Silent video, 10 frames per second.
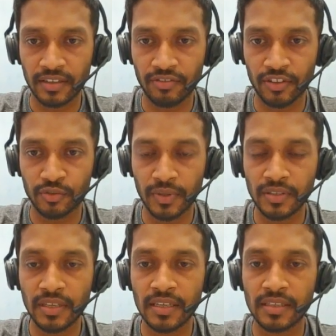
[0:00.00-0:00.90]
which
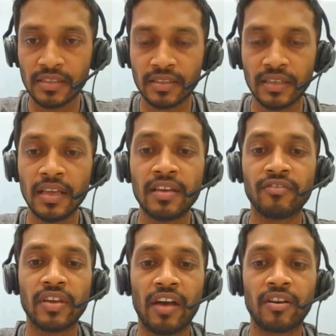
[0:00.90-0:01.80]
means still
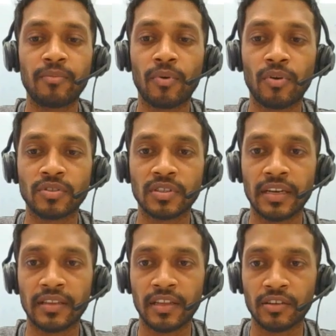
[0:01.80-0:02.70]
we haven't posted
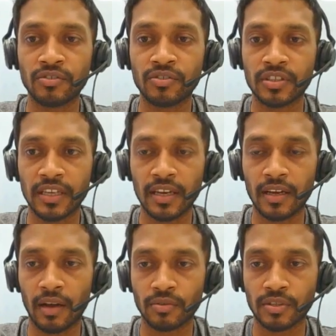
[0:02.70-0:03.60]
anything to GL
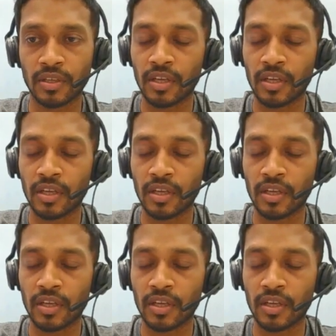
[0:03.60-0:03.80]
accounts.